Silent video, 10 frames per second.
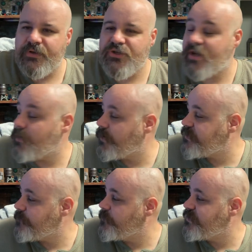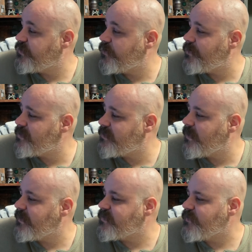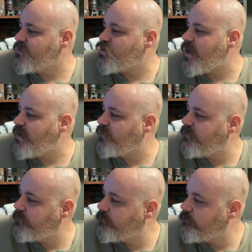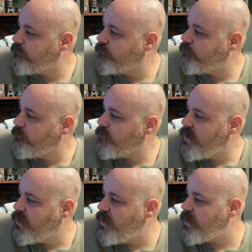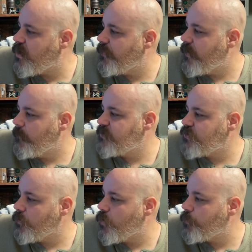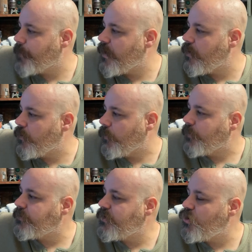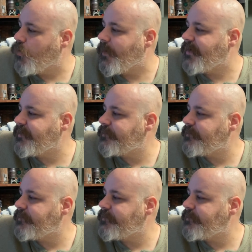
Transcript: sharing some mysterious links in the chat. Click on them at your own peril, human.